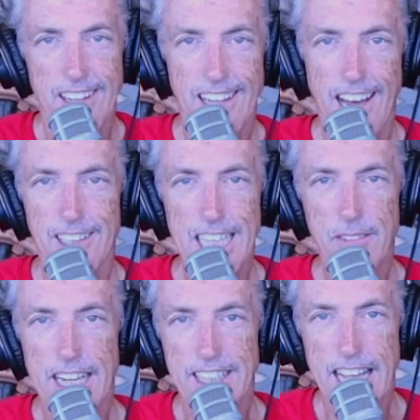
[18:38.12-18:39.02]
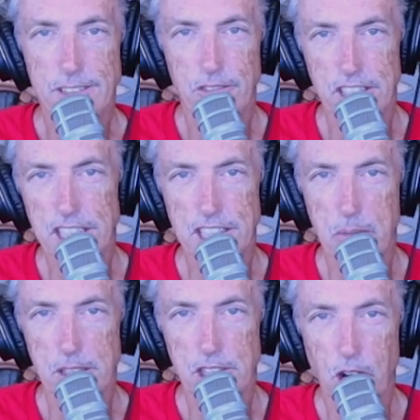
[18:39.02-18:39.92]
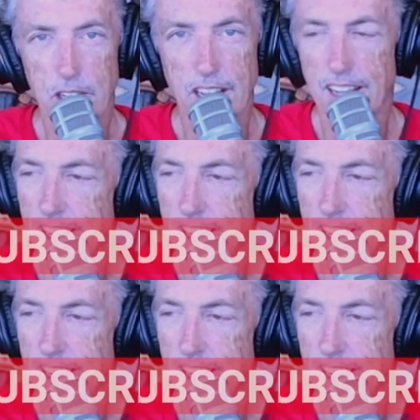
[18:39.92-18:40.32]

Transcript: I'll leave it at that for this episode.